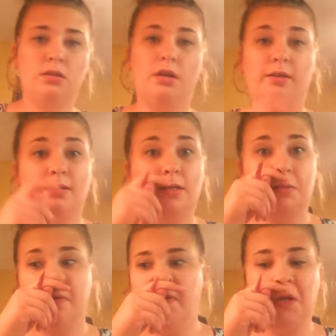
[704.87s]
Sorry, I
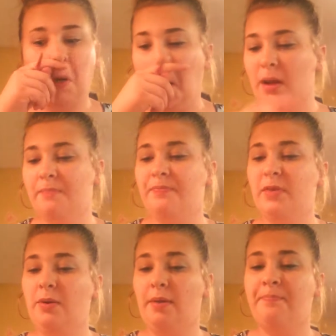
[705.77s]
stuck my finger.
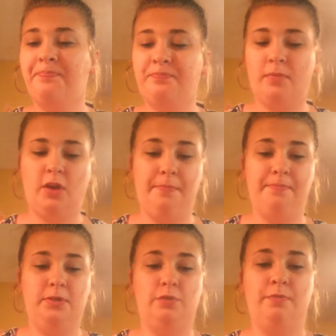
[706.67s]
Anyway, okay,
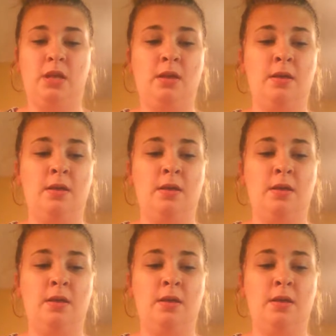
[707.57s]
so